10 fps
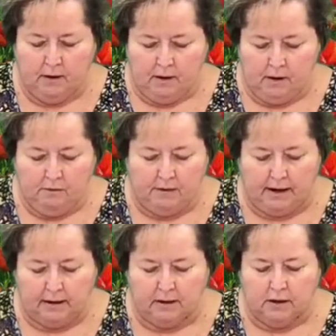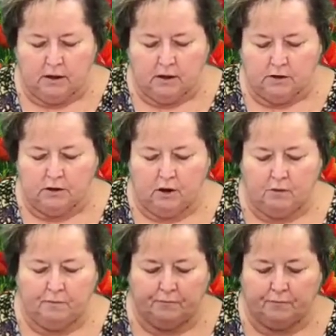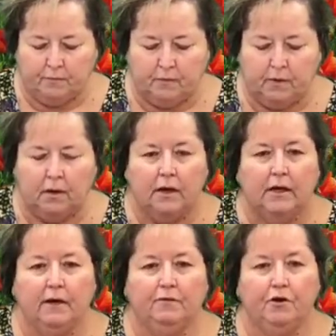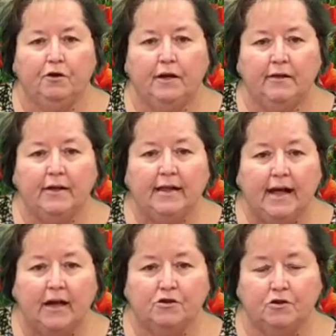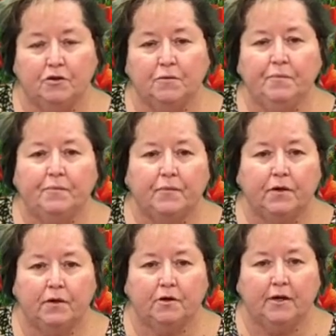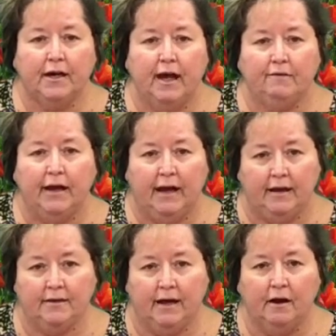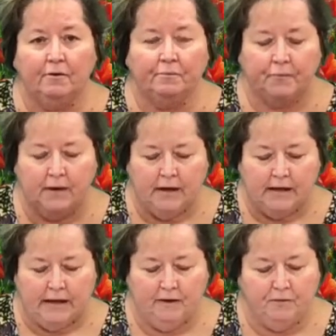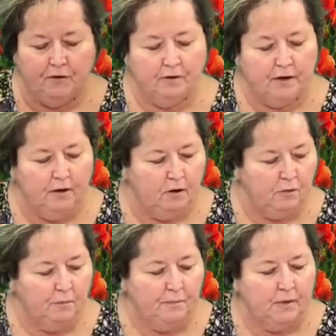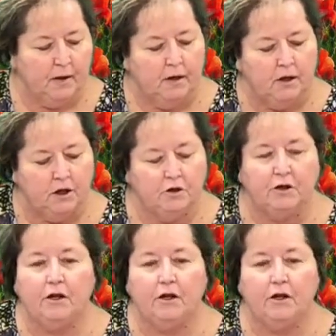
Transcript: All right, so if you're in the classroom, you're going to have a handout. If you're at home, you can